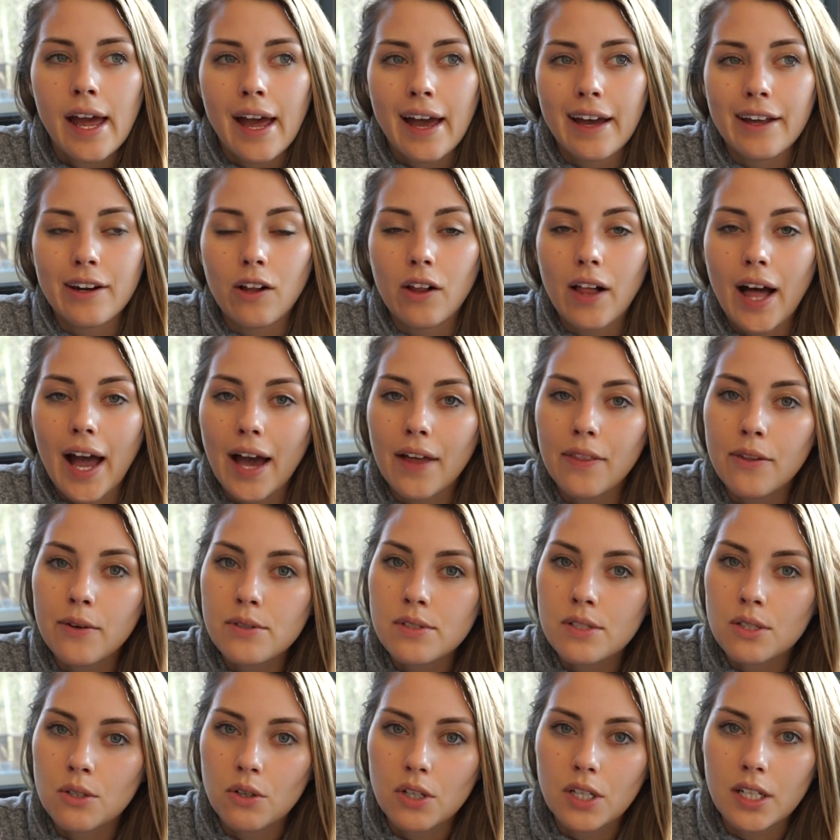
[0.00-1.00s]
and I'll add
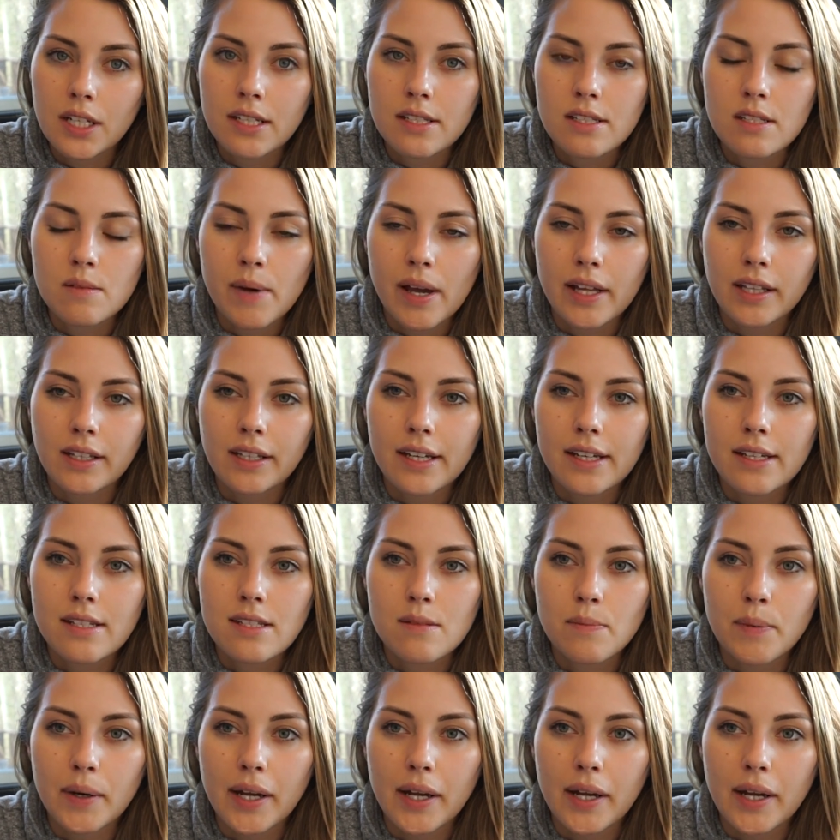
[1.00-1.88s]
those ingredients to my list,